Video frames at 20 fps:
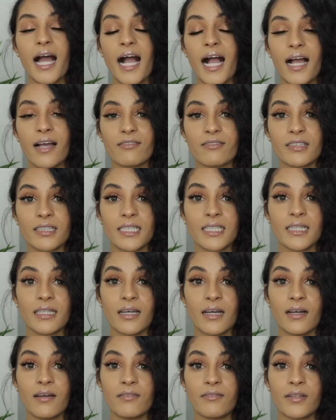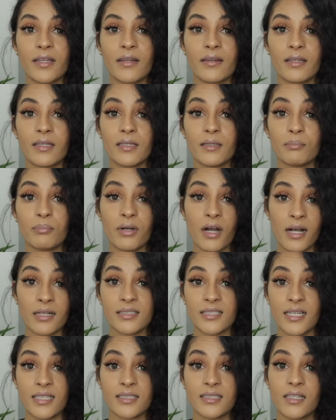I really love the
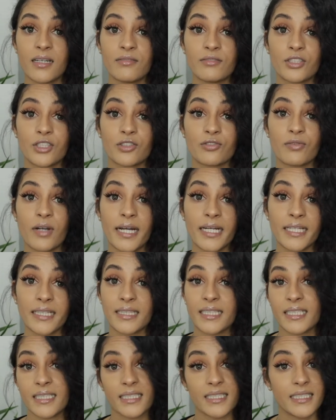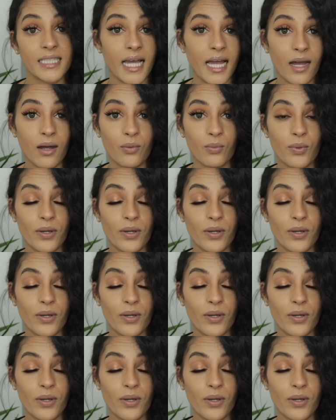process of just writing things down,